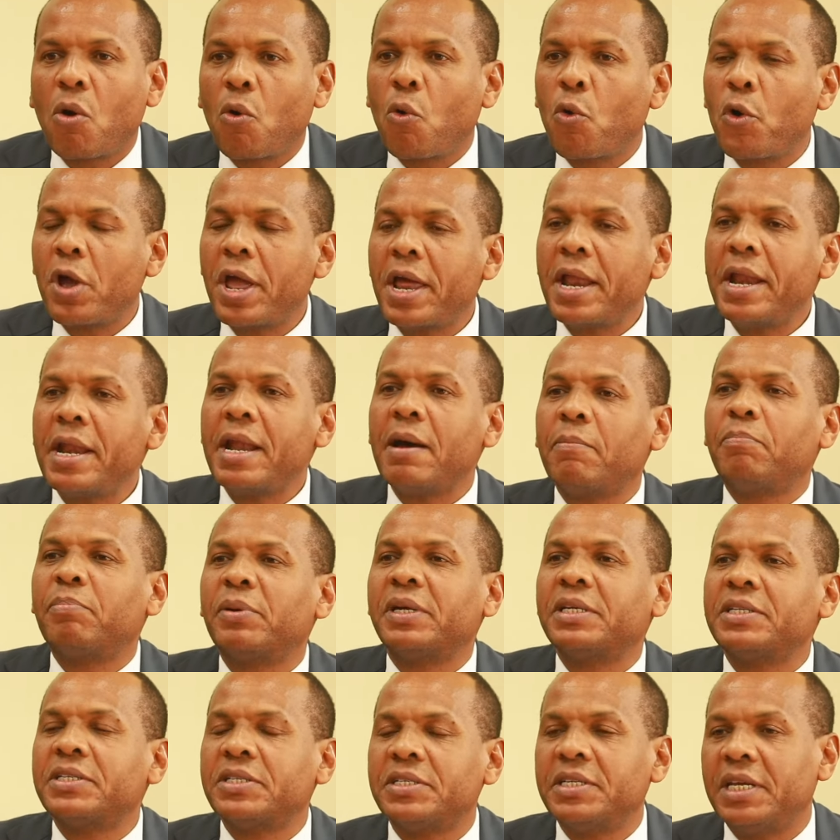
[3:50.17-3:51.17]
When a
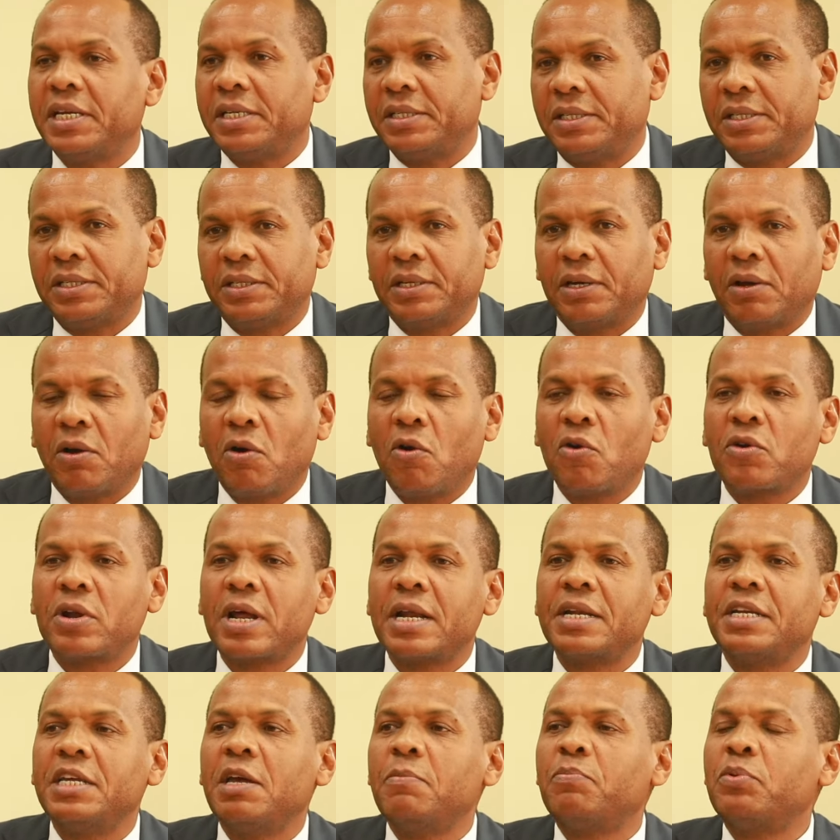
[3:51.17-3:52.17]
president or
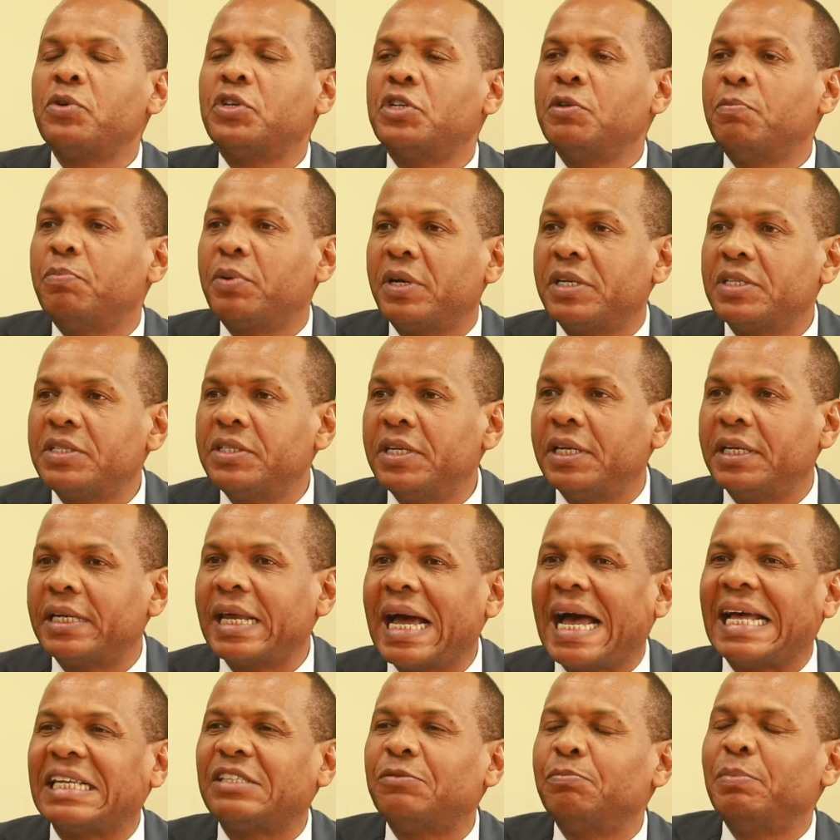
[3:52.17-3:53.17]
a deputy president
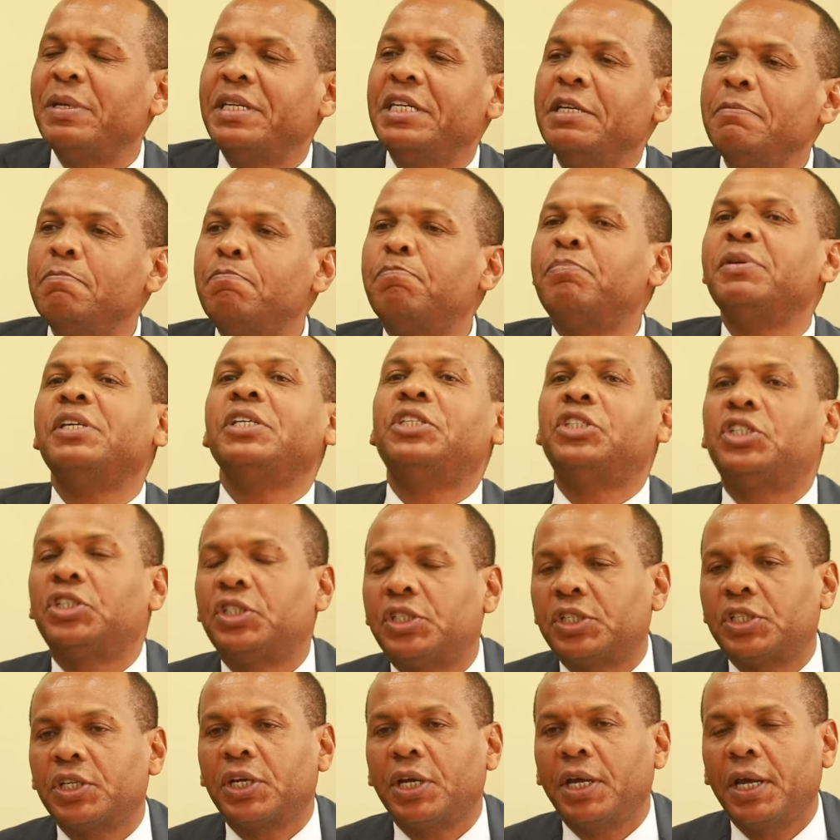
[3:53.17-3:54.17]
has been
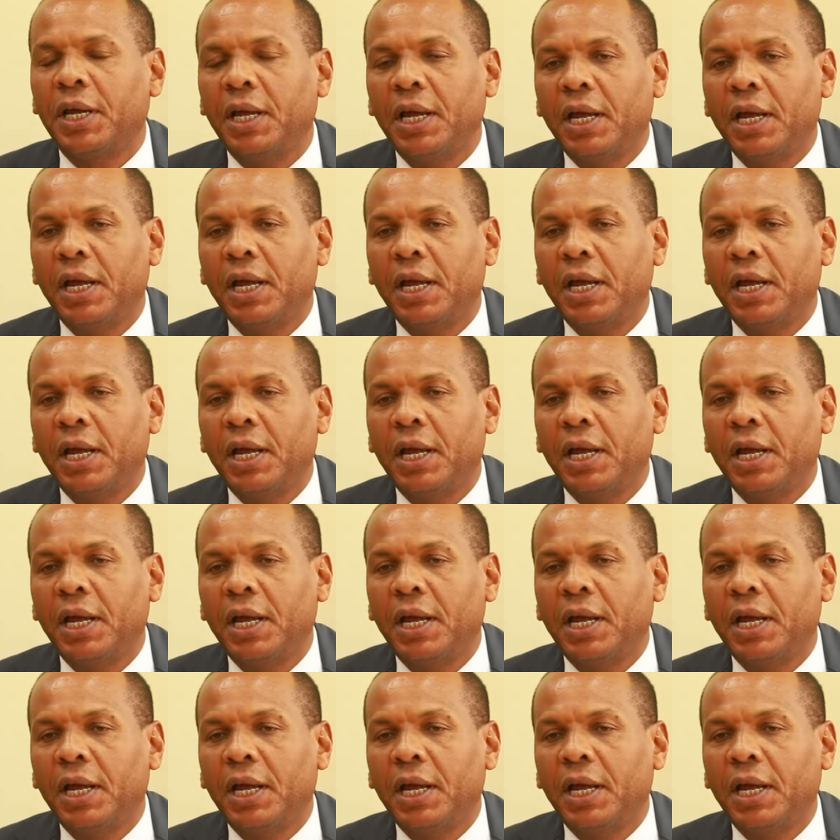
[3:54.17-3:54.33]
impeached